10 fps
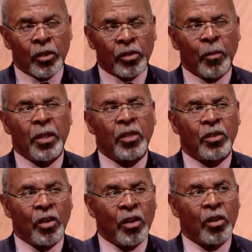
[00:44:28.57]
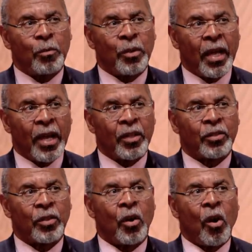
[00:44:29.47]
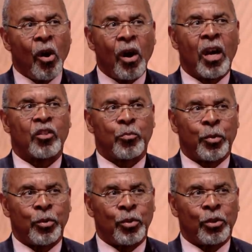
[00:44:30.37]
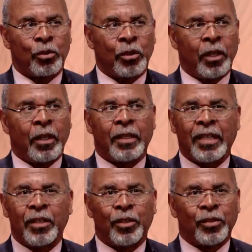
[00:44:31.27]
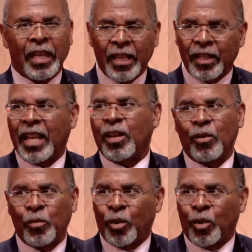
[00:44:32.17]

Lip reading: Some of these younger blacks are entrepreneurial. You know, they don't